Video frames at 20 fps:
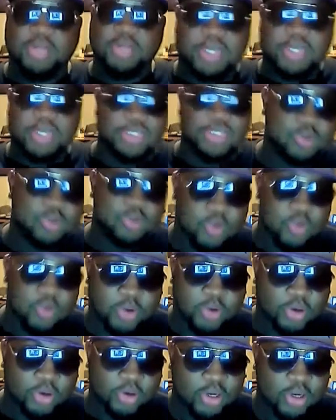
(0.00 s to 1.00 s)
Kento
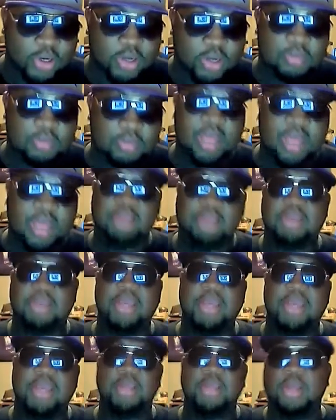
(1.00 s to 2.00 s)
Corner um,
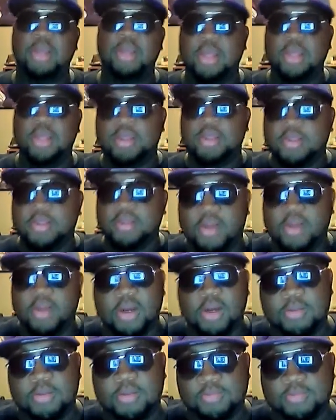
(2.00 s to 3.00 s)
anime
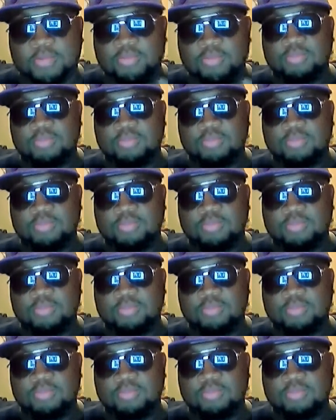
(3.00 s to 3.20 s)
um,